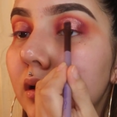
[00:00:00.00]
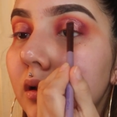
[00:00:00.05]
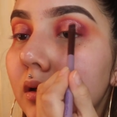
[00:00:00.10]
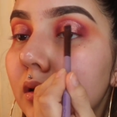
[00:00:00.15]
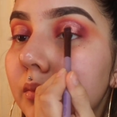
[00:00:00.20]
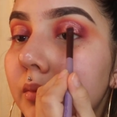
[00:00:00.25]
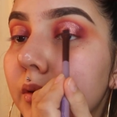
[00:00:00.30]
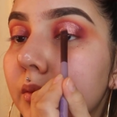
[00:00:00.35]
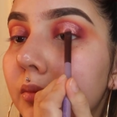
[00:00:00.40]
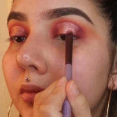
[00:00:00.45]

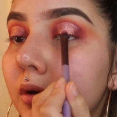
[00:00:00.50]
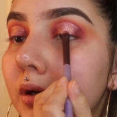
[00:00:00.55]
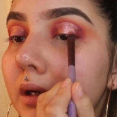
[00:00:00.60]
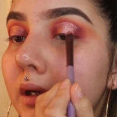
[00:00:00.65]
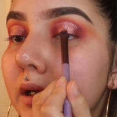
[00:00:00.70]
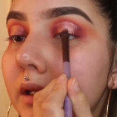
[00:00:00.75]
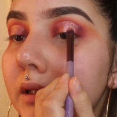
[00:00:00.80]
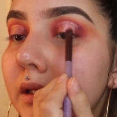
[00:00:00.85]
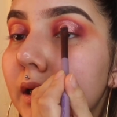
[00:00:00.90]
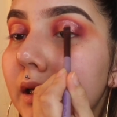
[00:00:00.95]
little bit more
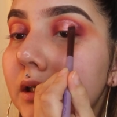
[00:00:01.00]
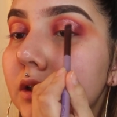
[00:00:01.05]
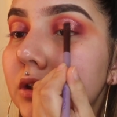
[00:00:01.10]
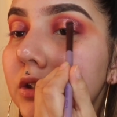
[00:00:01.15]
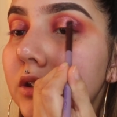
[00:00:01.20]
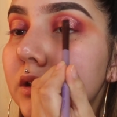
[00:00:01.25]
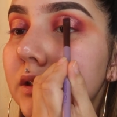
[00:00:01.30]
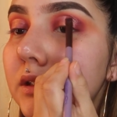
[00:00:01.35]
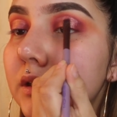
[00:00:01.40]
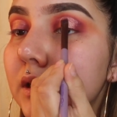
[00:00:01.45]
like that.
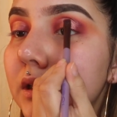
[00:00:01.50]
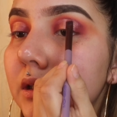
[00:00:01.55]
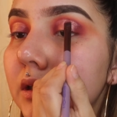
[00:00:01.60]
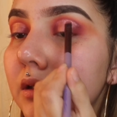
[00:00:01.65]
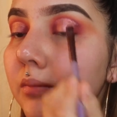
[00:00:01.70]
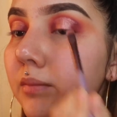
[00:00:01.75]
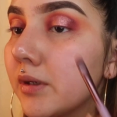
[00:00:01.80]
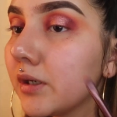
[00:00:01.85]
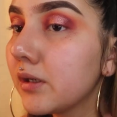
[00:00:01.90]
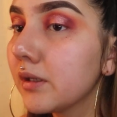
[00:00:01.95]
Just down
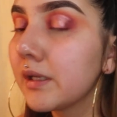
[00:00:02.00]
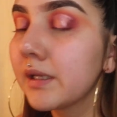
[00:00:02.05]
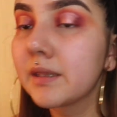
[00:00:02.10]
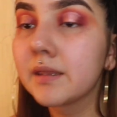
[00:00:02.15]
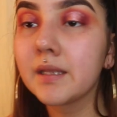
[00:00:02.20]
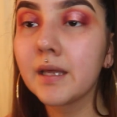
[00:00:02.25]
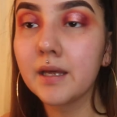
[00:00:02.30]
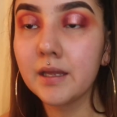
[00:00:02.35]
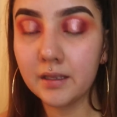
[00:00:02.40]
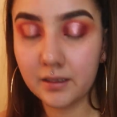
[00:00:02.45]
the middle
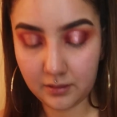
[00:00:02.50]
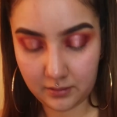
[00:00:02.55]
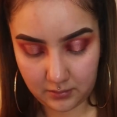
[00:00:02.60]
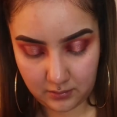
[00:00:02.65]
like that.